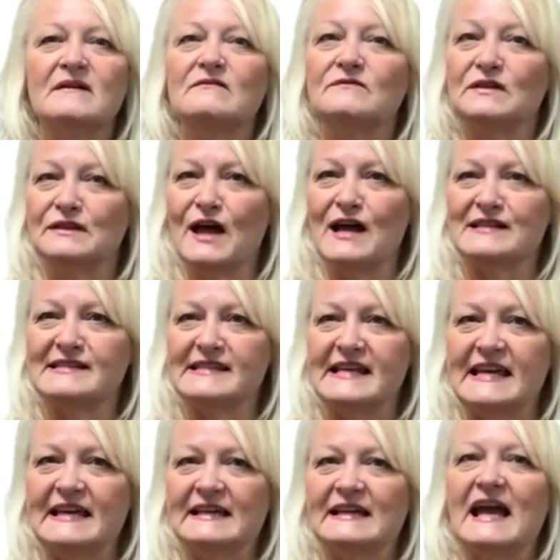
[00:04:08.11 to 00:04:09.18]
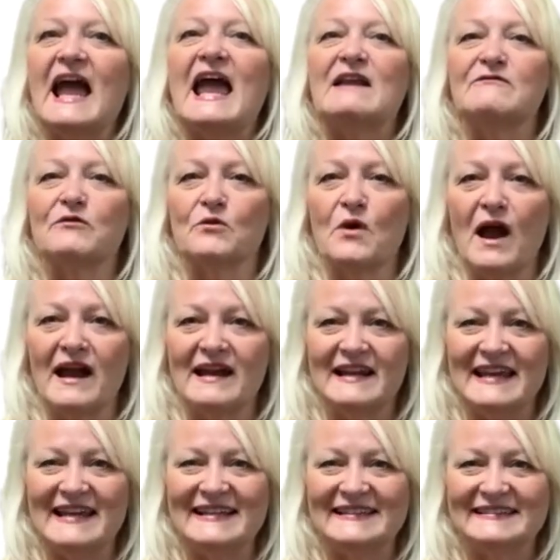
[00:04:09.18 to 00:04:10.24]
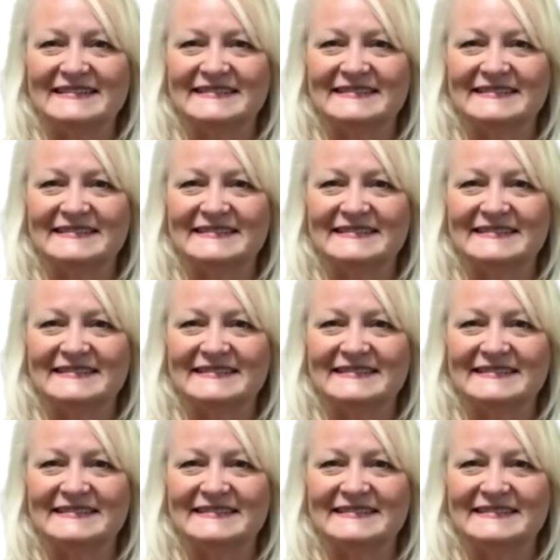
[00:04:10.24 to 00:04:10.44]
velocity, and variety.